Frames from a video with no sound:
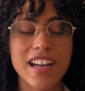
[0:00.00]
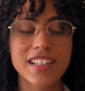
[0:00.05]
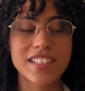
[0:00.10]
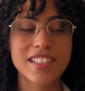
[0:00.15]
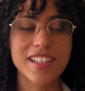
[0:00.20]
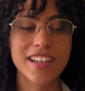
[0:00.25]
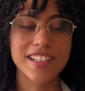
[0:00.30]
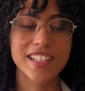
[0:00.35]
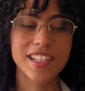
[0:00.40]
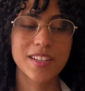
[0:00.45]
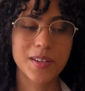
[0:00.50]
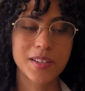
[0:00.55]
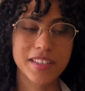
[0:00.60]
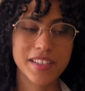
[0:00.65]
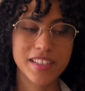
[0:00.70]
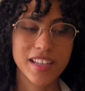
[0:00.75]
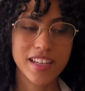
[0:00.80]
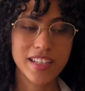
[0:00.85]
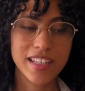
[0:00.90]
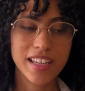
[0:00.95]
I started on
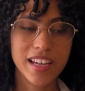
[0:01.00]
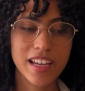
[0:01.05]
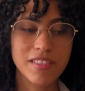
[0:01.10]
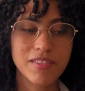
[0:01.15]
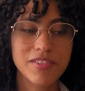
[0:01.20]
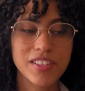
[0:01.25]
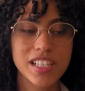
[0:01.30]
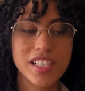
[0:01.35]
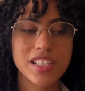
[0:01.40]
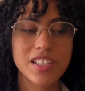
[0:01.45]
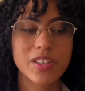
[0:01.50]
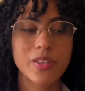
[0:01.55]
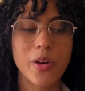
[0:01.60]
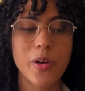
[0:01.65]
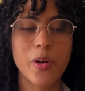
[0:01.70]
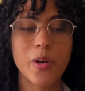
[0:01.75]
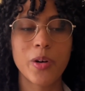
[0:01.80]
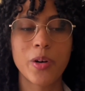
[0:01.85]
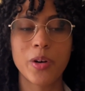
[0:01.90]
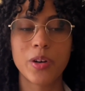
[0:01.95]
Sunday and finished
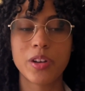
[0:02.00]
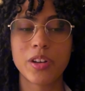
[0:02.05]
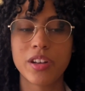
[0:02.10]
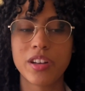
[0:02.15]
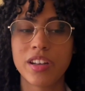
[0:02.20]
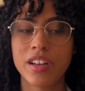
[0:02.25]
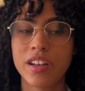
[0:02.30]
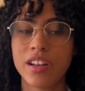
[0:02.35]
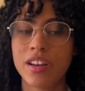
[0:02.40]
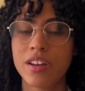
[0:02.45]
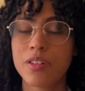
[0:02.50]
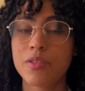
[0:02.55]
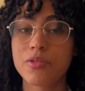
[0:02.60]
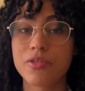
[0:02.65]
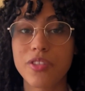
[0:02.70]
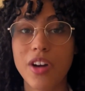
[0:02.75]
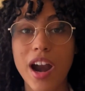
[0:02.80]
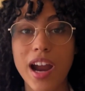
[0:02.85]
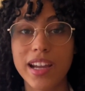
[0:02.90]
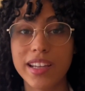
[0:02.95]
on
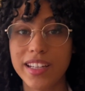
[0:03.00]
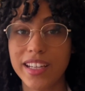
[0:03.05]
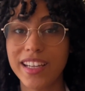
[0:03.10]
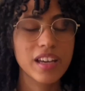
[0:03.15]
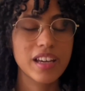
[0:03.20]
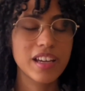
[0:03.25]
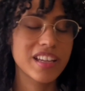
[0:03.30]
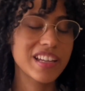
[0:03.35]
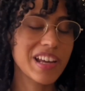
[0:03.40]
Friday.